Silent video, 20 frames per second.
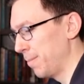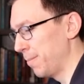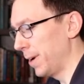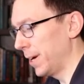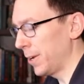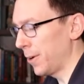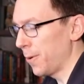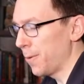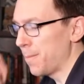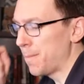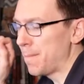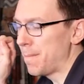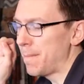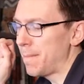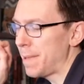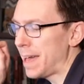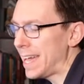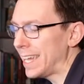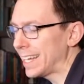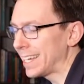but
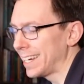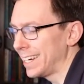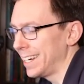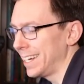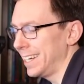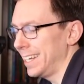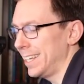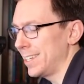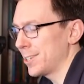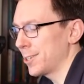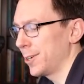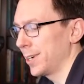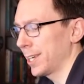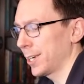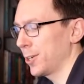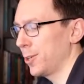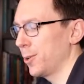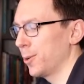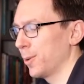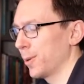omega is going
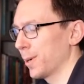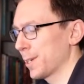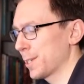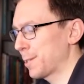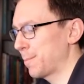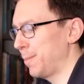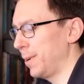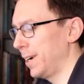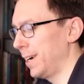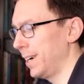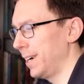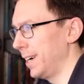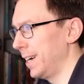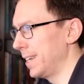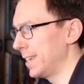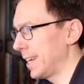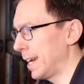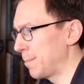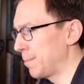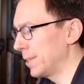to
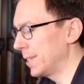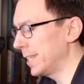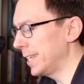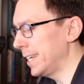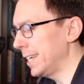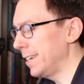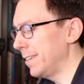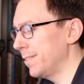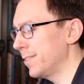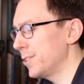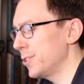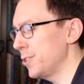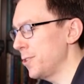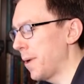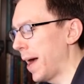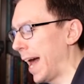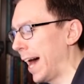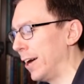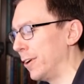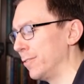correspond, I believe,
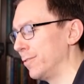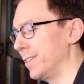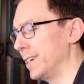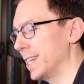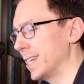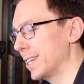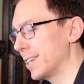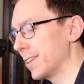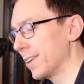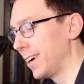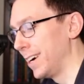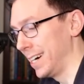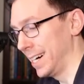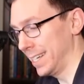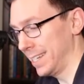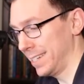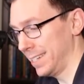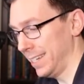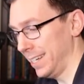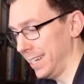to alpha
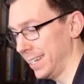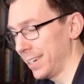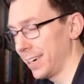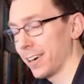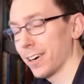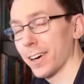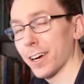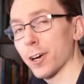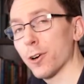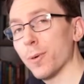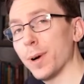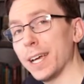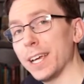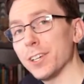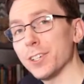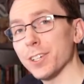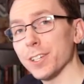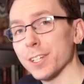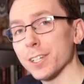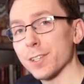naught in our
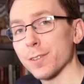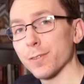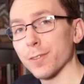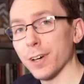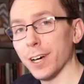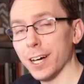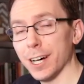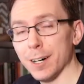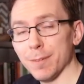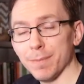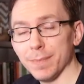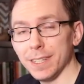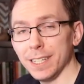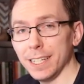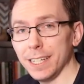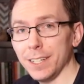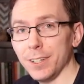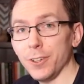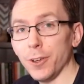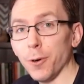equations from
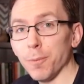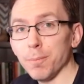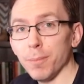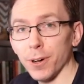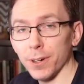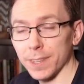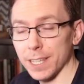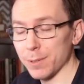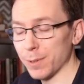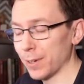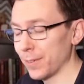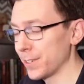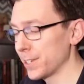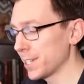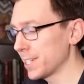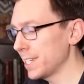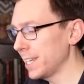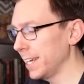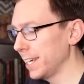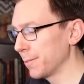the notebook that we were
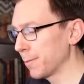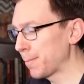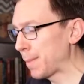just in.